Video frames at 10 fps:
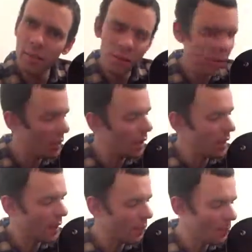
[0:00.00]
you know,
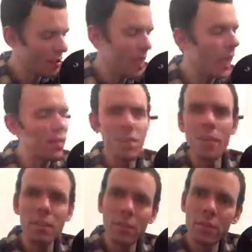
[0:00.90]
like a
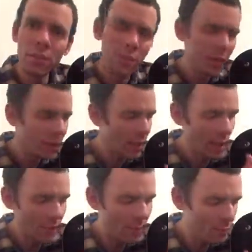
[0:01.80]
protector that
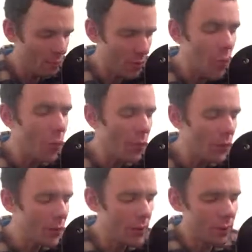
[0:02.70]
I've
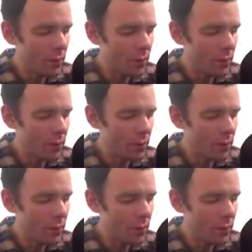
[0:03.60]
removed.